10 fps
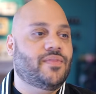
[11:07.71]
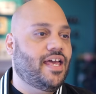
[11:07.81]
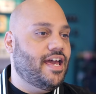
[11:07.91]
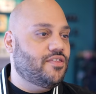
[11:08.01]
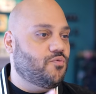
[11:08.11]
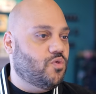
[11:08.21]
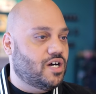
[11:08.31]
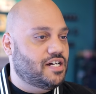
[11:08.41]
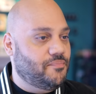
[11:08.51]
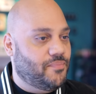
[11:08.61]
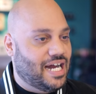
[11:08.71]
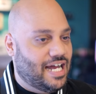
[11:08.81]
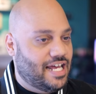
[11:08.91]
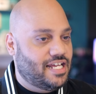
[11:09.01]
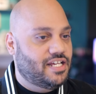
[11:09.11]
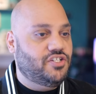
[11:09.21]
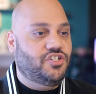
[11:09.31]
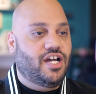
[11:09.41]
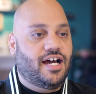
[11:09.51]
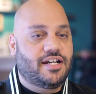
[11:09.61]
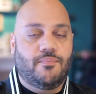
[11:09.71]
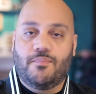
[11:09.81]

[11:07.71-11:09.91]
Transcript: And one by John